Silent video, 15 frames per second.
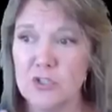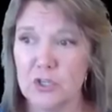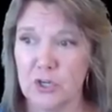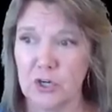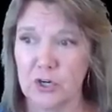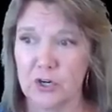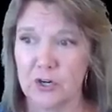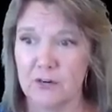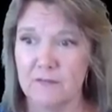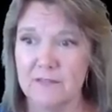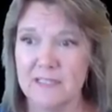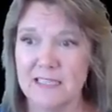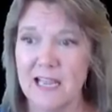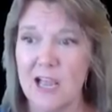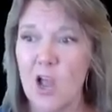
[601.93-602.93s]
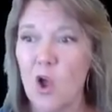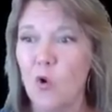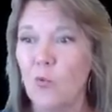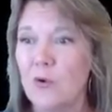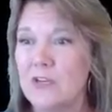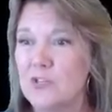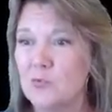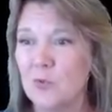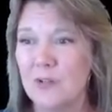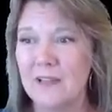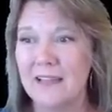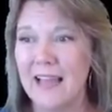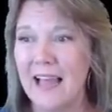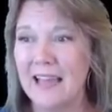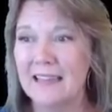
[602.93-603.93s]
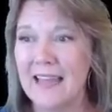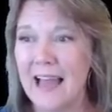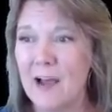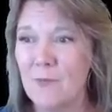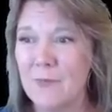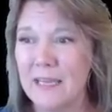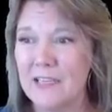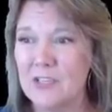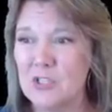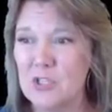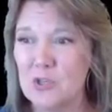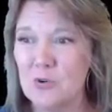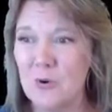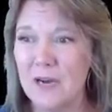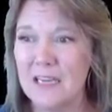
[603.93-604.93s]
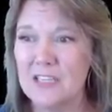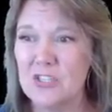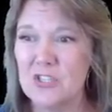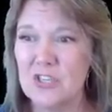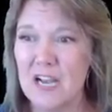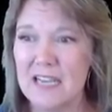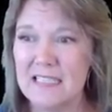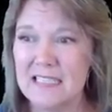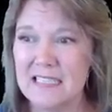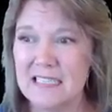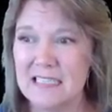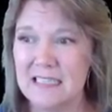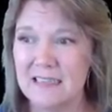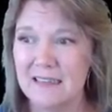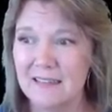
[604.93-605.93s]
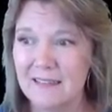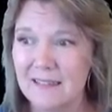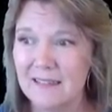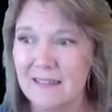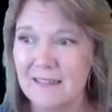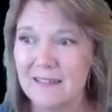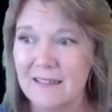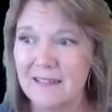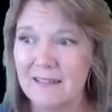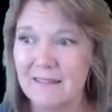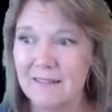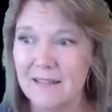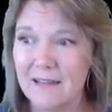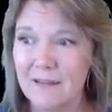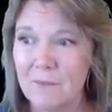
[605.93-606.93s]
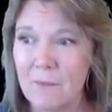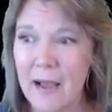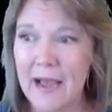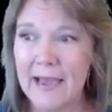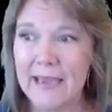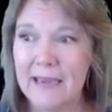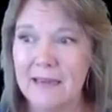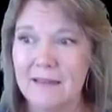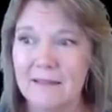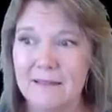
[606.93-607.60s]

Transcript: to curves, which will allow me to adjust my